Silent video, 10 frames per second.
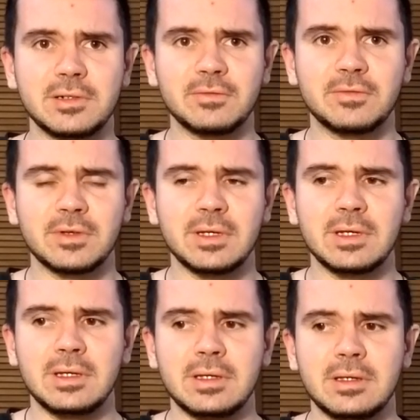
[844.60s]
of
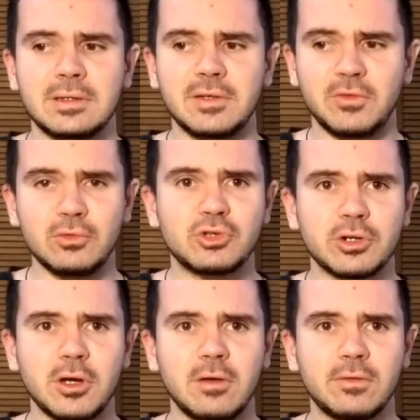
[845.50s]
the
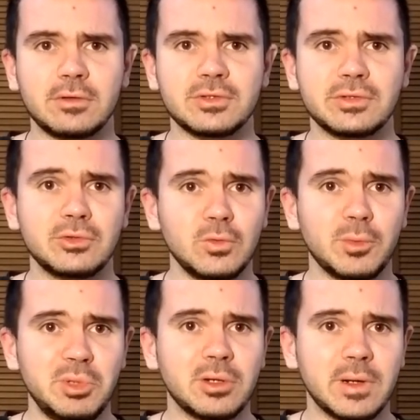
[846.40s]
future novels do
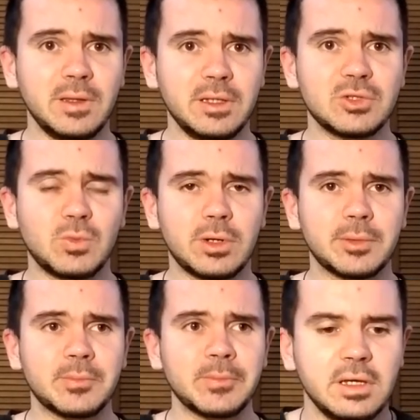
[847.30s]
appear in this
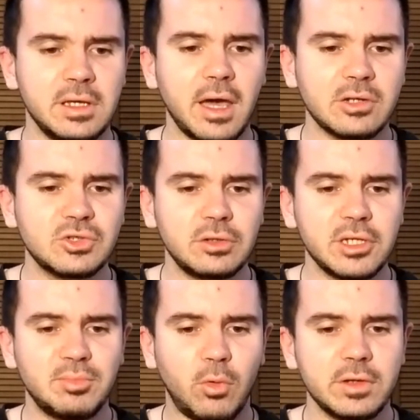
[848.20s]
one. He
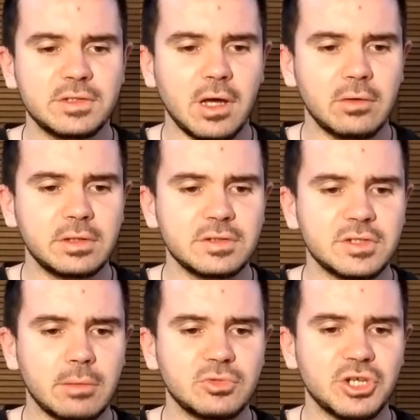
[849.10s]
actually points out in
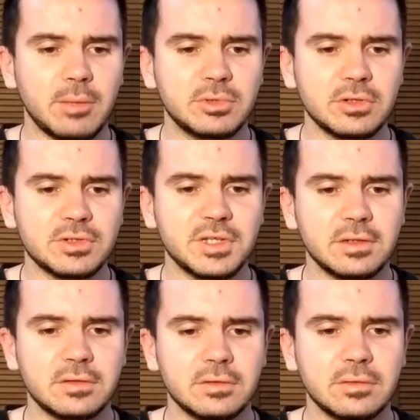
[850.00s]
some chapters
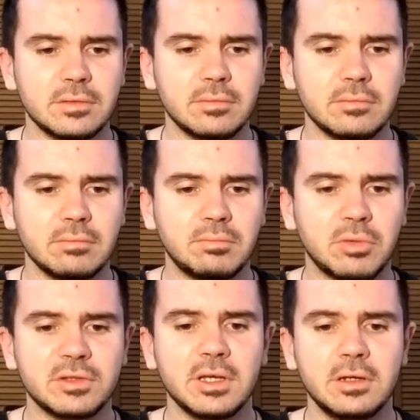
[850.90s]
that
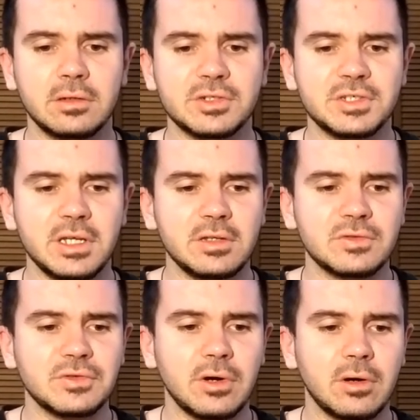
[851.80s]
particular
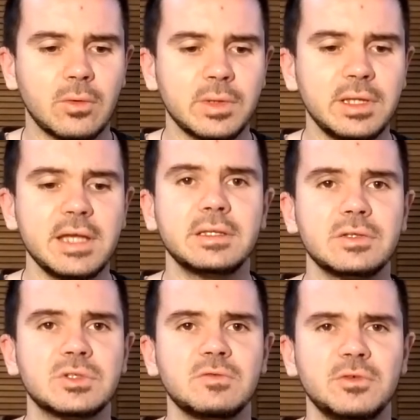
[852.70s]
scenes are
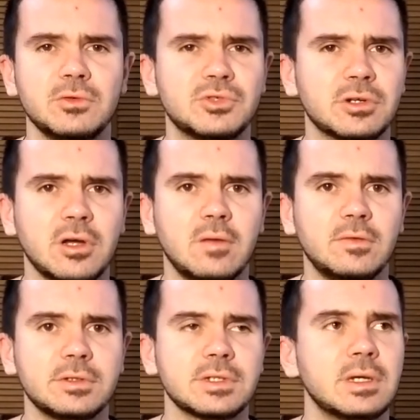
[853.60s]
related to future
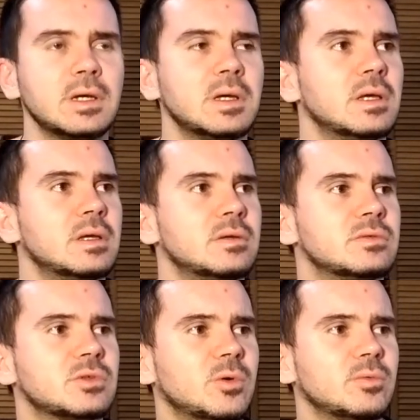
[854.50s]
novels.
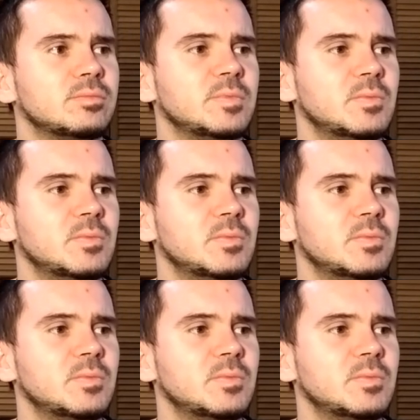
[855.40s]
So